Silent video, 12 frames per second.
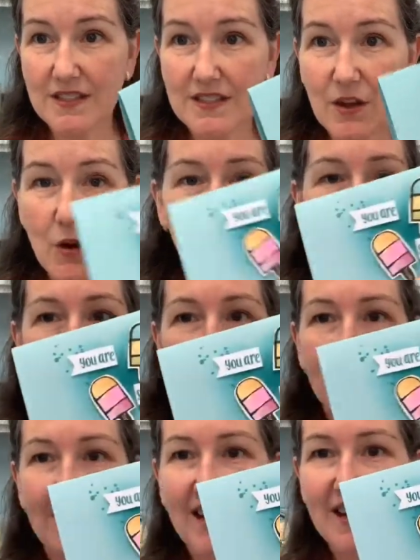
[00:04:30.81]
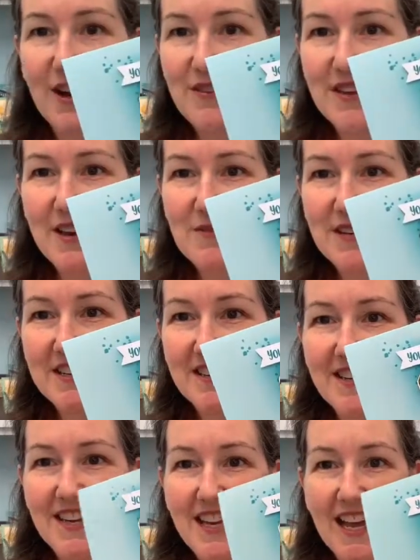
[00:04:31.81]
So I'm getting off camera
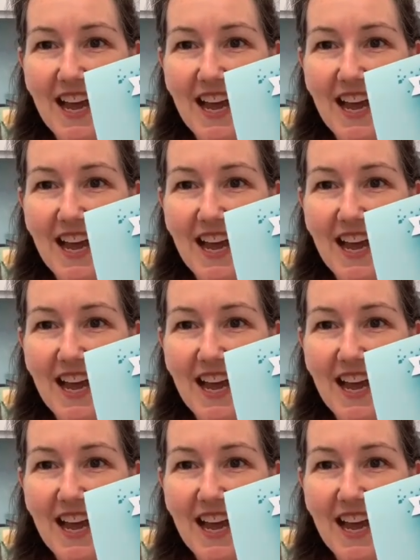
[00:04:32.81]
here.